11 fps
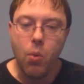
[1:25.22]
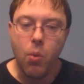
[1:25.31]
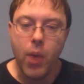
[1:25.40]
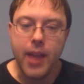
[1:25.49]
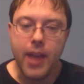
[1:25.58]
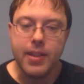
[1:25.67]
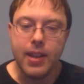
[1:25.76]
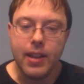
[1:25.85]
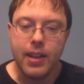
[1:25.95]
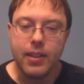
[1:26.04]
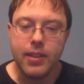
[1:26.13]
When
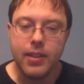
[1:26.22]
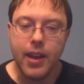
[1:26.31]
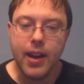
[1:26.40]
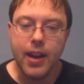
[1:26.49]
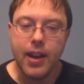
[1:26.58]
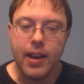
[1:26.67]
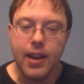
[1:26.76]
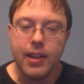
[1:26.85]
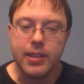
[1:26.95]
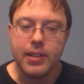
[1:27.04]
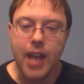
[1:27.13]
the
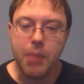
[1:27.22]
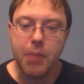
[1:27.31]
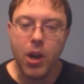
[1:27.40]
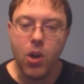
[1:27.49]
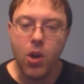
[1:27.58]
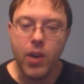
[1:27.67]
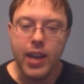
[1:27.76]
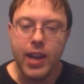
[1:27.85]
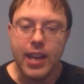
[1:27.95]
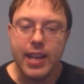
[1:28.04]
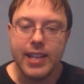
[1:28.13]
tableau
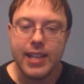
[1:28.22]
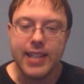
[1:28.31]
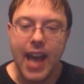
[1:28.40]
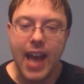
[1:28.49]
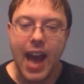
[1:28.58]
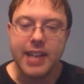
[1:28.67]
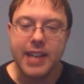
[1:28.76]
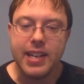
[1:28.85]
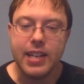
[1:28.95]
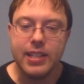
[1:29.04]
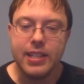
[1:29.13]
is at
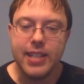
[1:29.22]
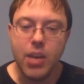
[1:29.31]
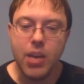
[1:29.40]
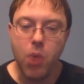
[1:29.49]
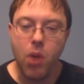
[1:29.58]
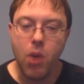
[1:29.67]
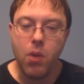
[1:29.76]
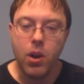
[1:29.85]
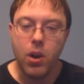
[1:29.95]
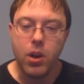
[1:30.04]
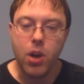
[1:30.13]
zero
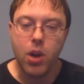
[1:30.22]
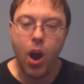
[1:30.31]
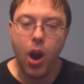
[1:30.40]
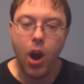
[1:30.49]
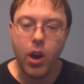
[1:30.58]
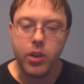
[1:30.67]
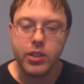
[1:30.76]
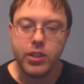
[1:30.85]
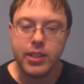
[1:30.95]
cards,